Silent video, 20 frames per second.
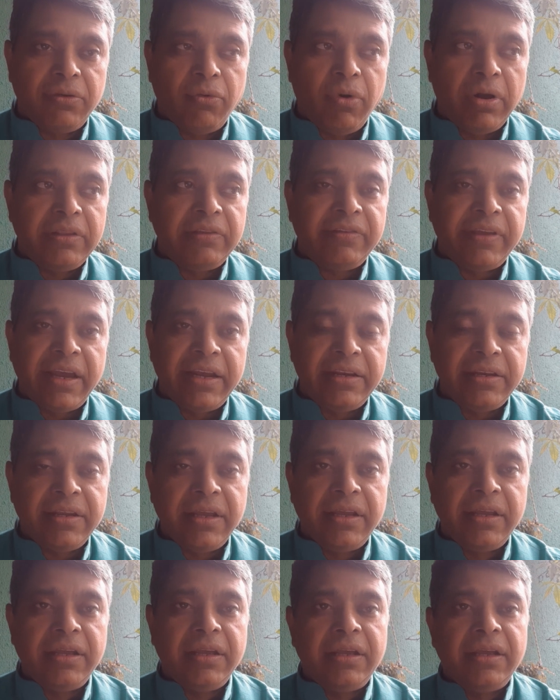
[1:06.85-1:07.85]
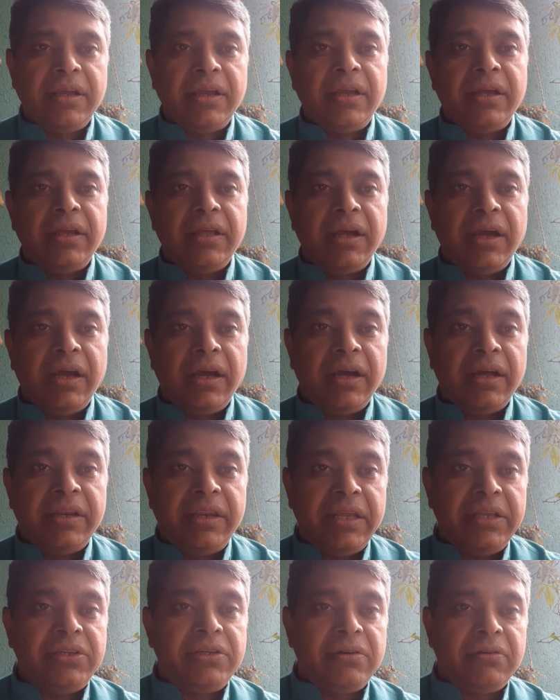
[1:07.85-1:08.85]
One side,
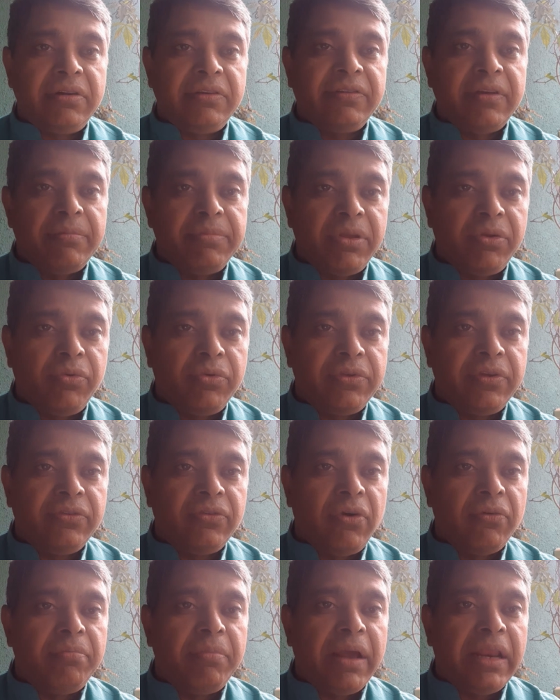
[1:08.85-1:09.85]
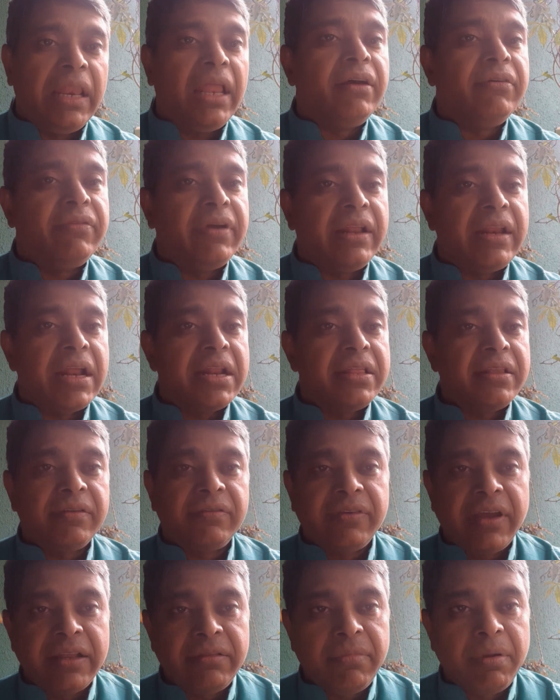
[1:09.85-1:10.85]
nature is something which is of my love, and another
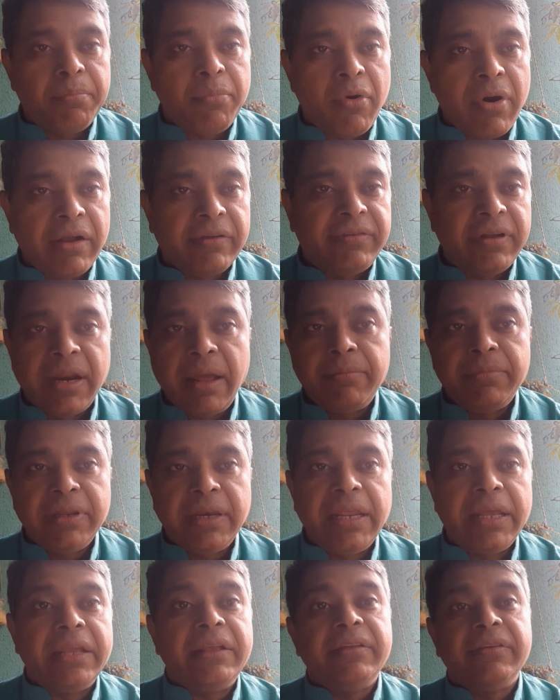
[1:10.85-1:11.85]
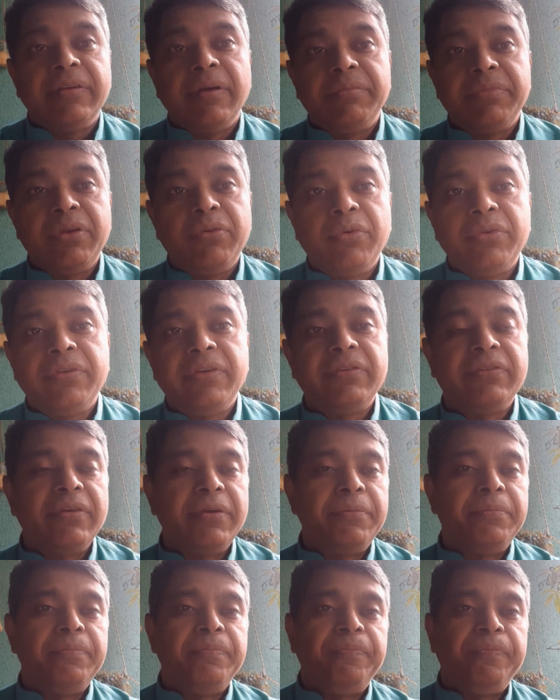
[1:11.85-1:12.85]
side, my products that I'm dealing is something which is
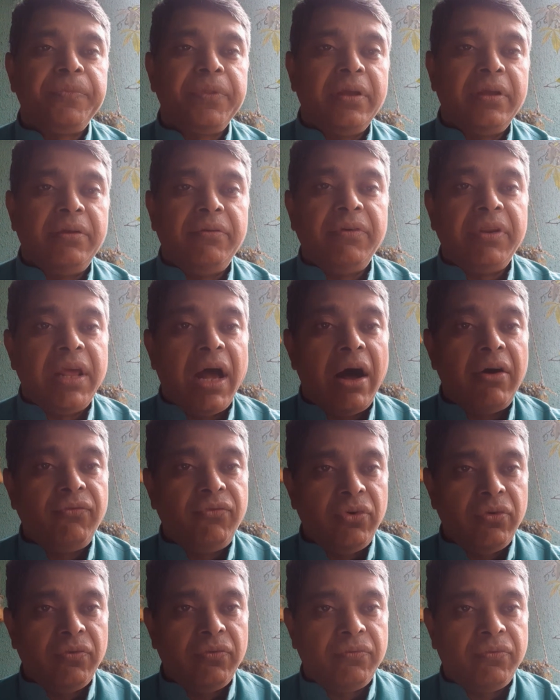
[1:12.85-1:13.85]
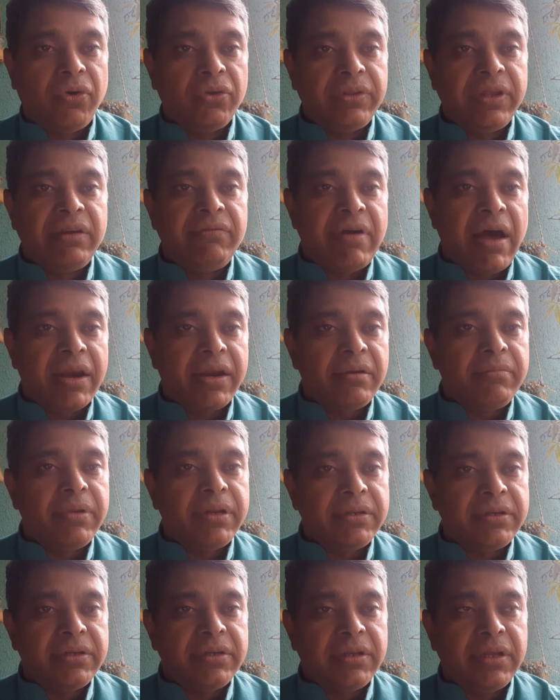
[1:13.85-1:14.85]
very harmful for the
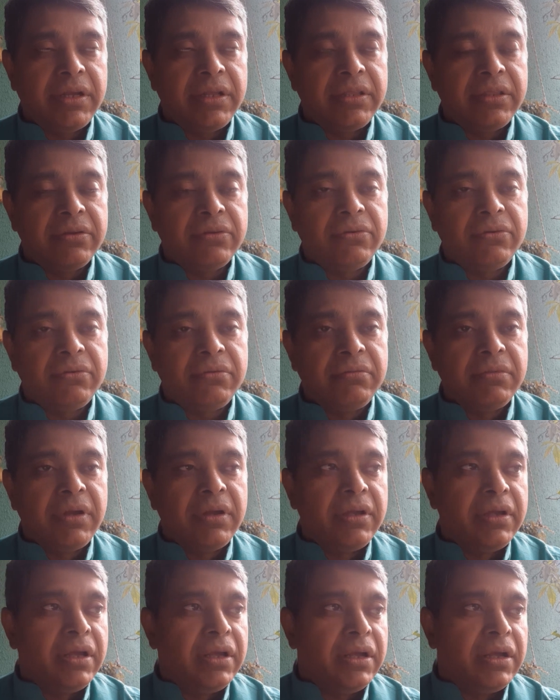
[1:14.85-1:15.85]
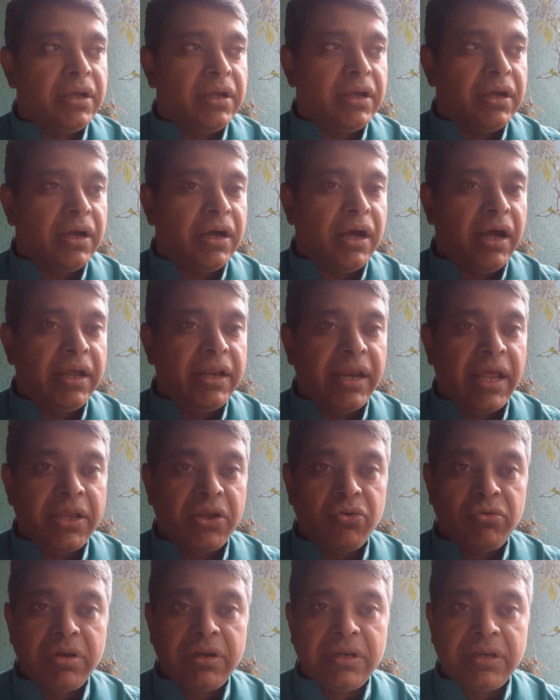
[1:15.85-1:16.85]
environment. And I
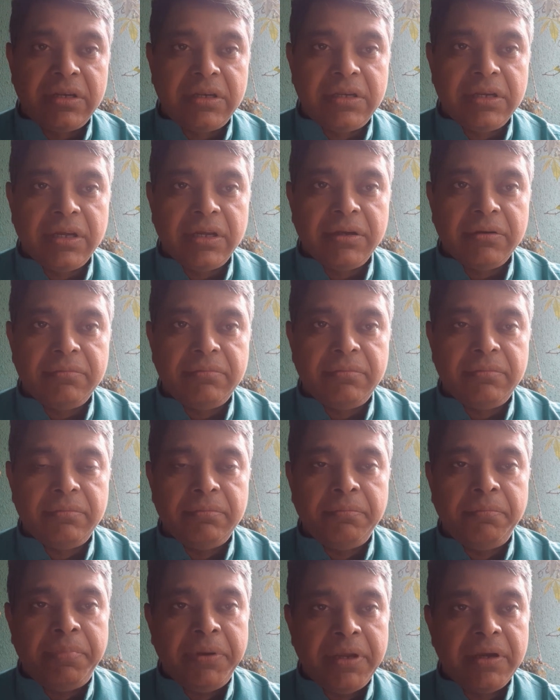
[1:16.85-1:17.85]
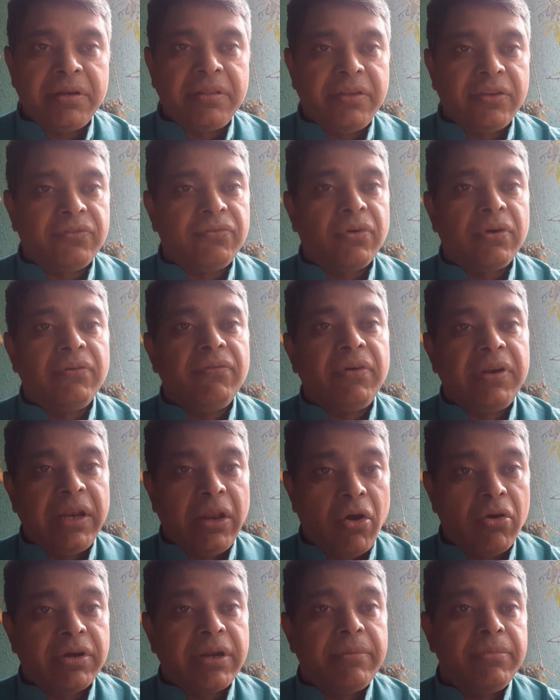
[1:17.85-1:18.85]
couldn't bear this for a very
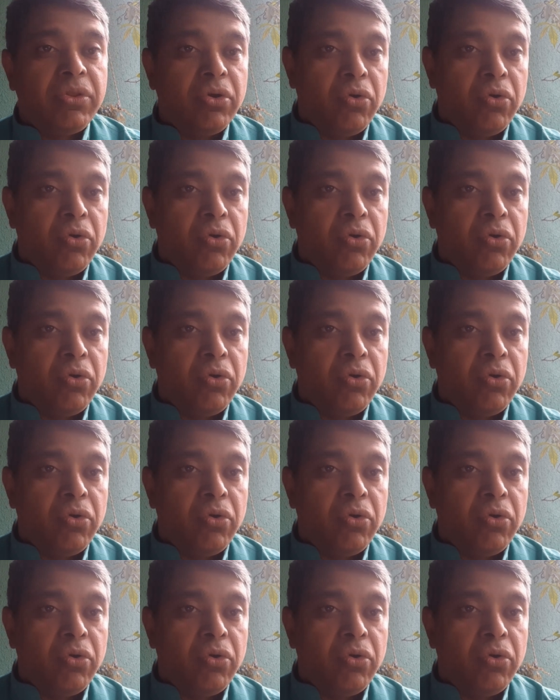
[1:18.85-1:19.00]
long time.